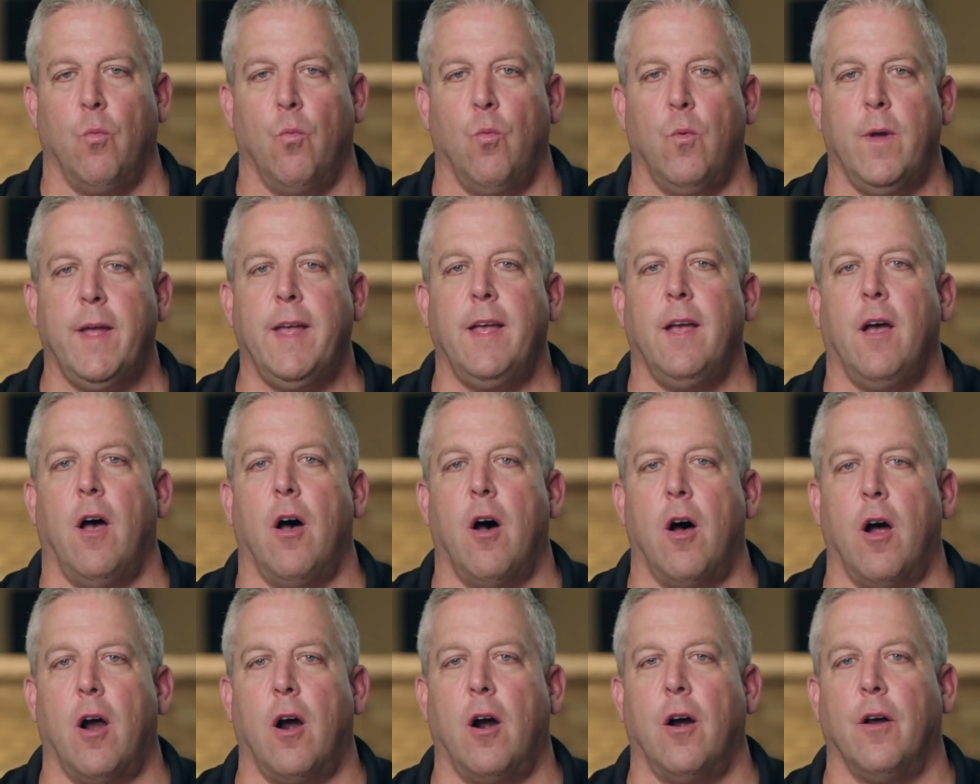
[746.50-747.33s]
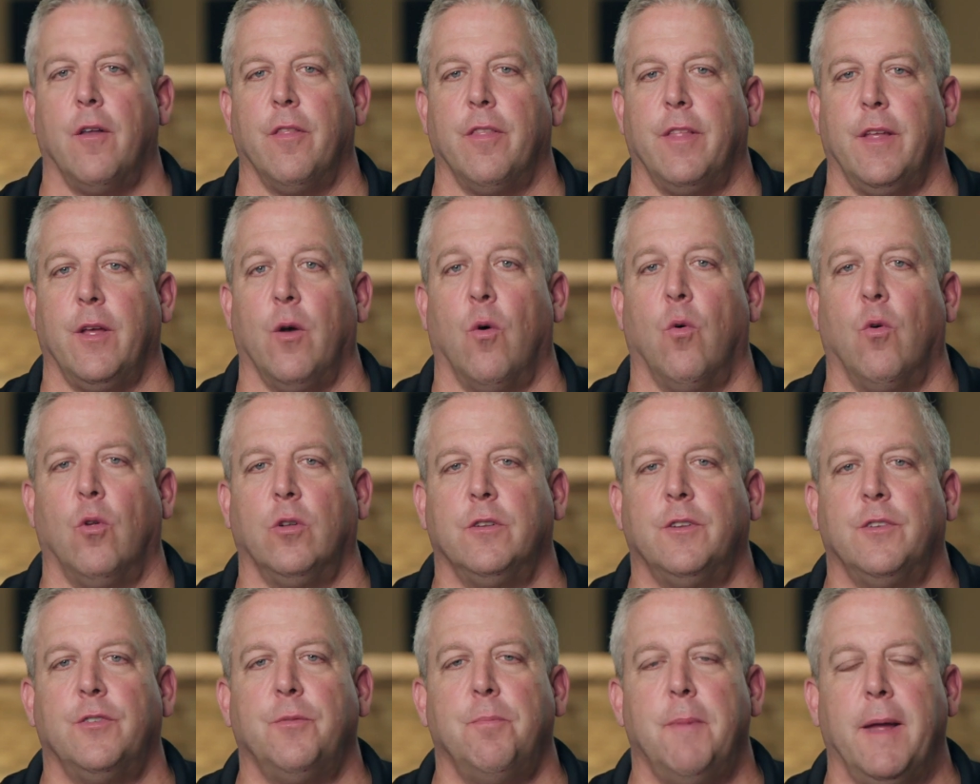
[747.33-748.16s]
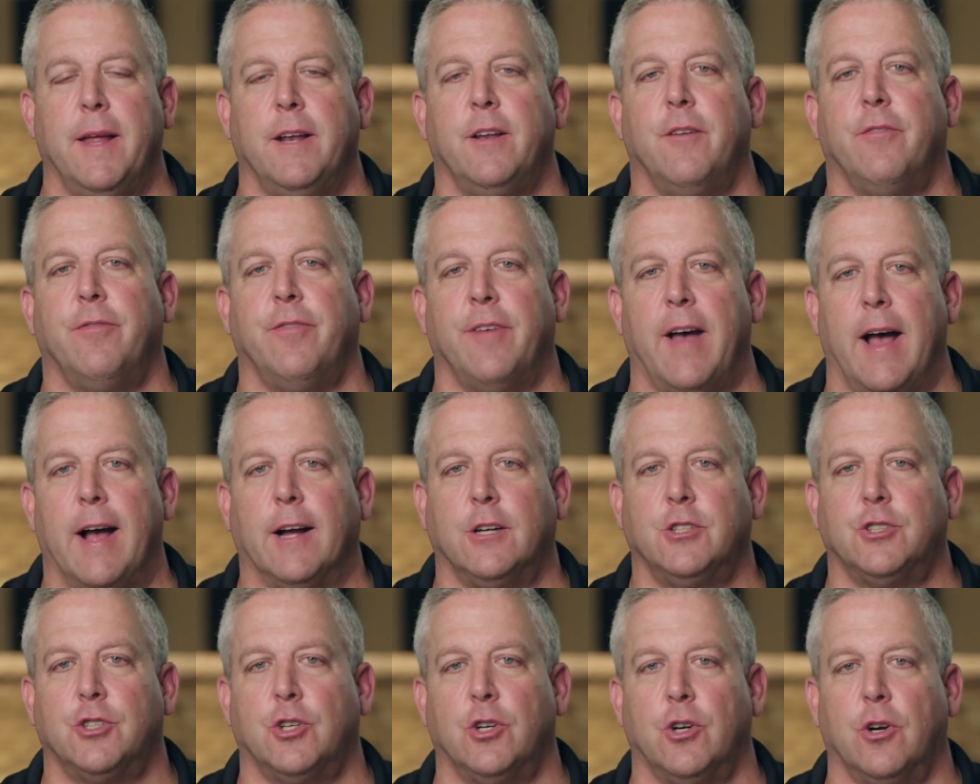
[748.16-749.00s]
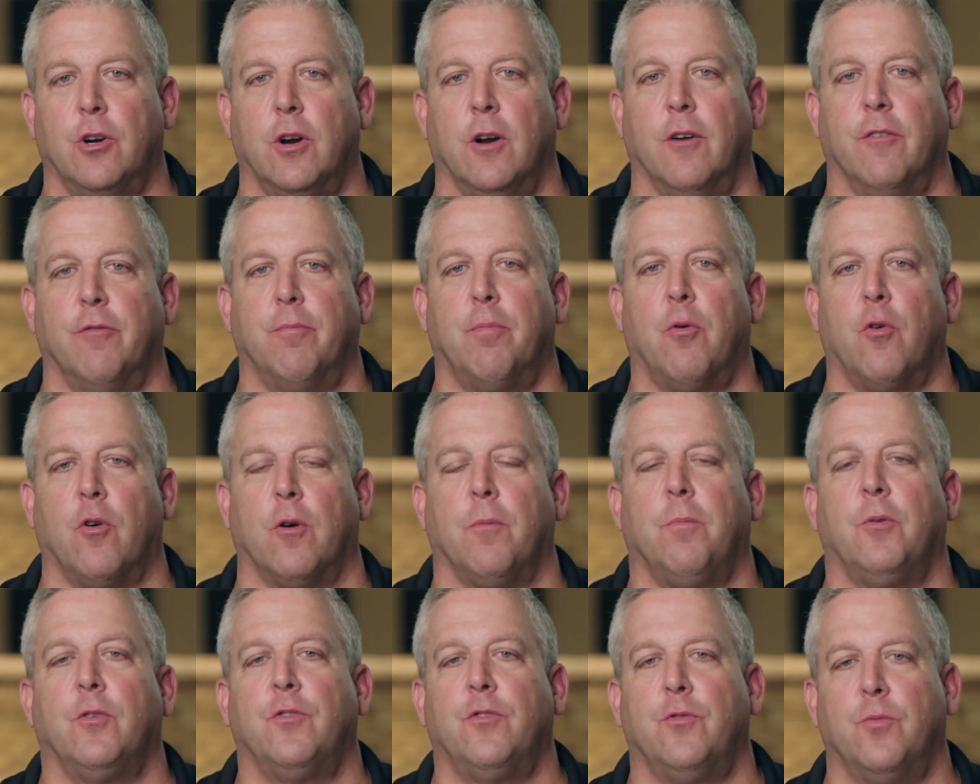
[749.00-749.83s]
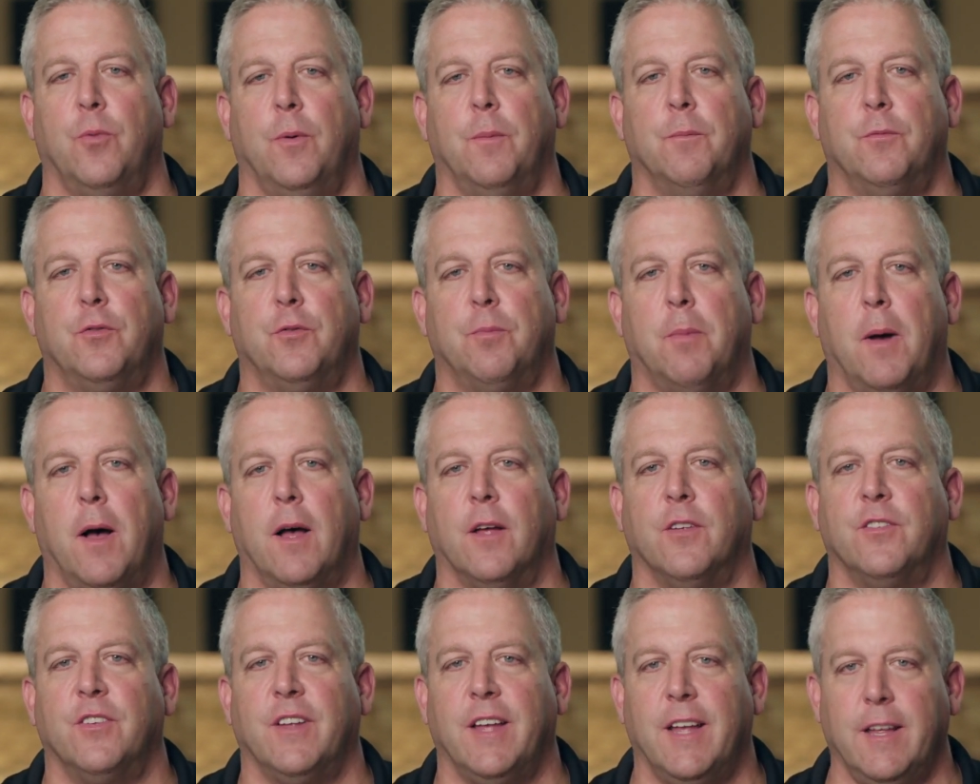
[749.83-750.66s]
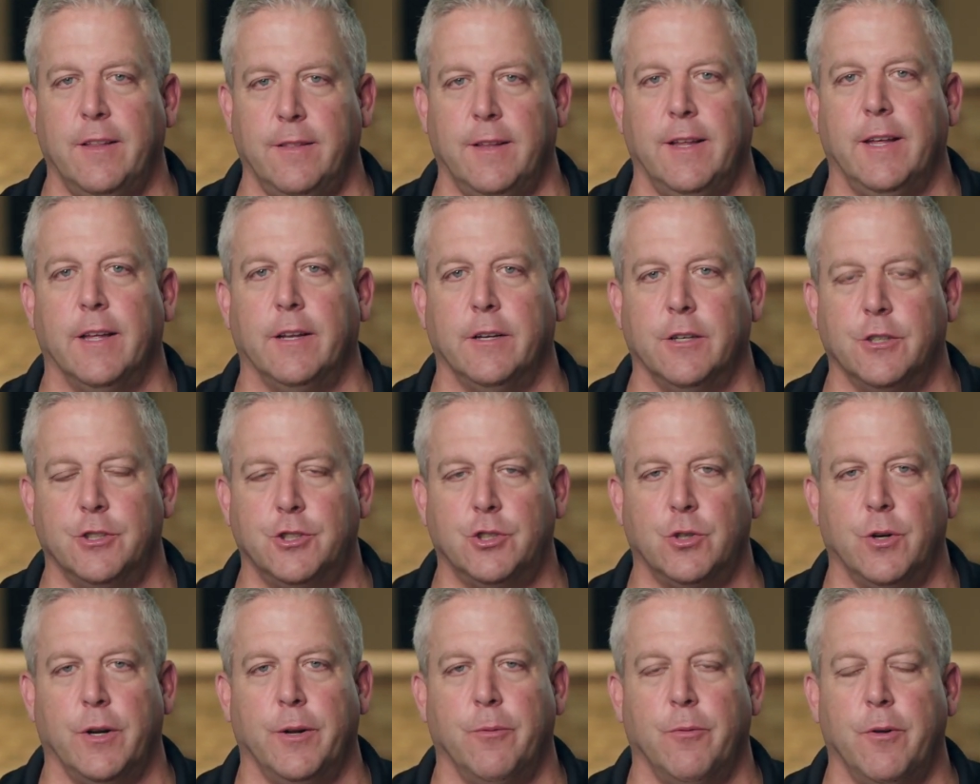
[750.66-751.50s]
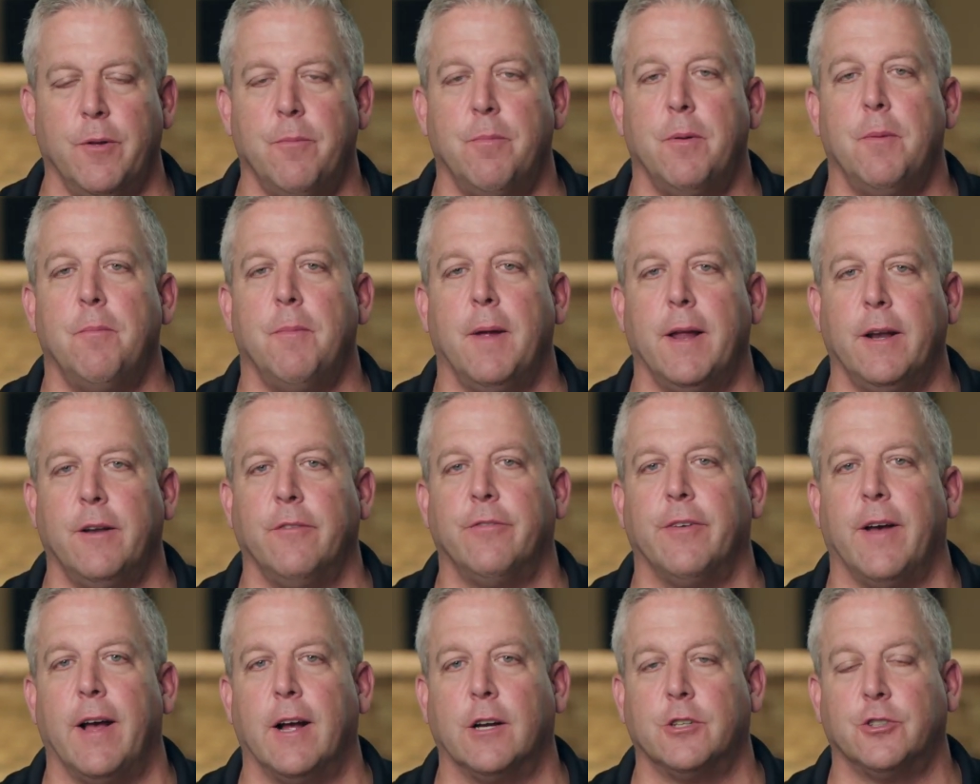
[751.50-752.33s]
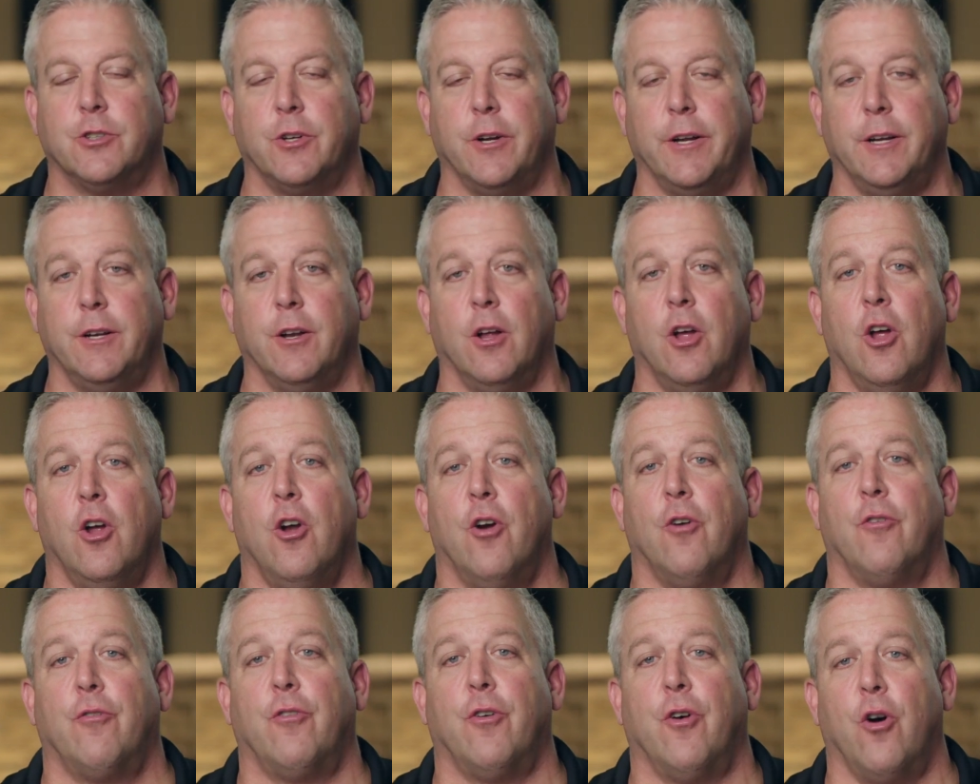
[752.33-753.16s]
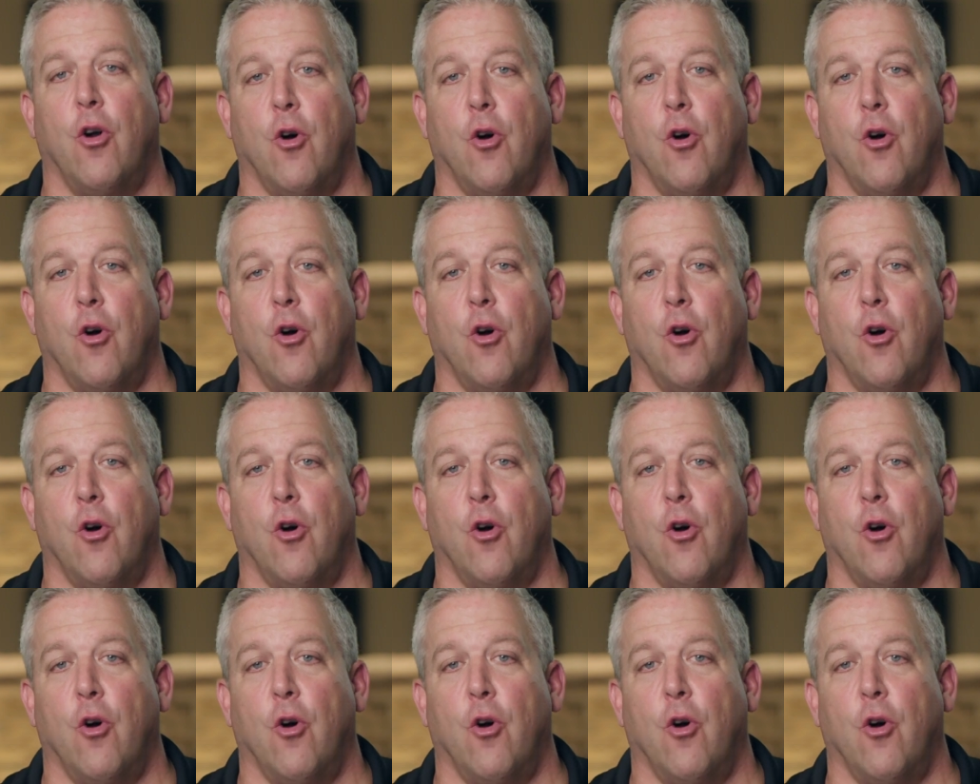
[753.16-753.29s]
We are the oldest manufacturer of portable swim spas in the industry. We've been manufacturing for